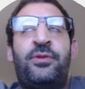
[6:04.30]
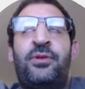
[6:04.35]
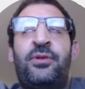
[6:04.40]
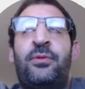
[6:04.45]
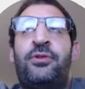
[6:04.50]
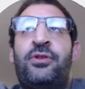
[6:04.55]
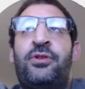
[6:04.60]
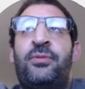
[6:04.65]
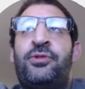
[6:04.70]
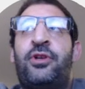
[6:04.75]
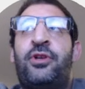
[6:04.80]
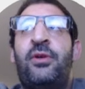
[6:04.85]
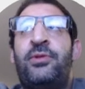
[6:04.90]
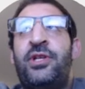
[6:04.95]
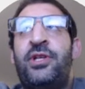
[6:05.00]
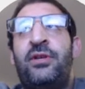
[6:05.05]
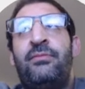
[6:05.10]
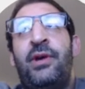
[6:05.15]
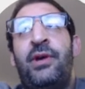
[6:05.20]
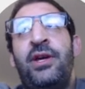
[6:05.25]

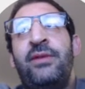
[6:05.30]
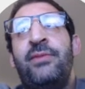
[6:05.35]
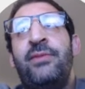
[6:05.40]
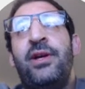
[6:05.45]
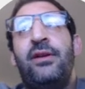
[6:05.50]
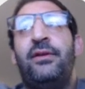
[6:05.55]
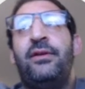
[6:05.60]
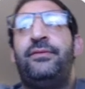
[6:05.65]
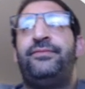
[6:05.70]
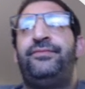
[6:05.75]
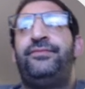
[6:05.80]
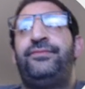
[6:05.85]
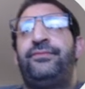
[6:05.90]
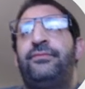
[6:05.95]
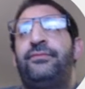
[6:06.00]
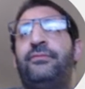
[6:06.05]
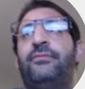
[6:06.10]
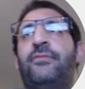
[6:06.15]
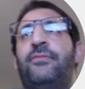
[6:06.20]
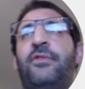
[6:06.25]
subscription by email.
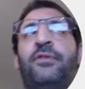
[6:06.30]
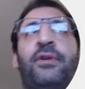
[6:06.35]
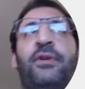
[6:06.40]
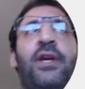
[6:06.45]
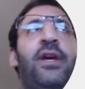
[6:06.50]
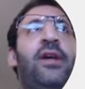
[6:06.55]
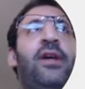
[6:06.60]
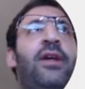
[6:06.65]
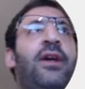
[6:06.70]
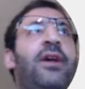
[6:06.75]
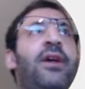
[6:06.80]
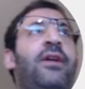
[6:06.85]
Okay.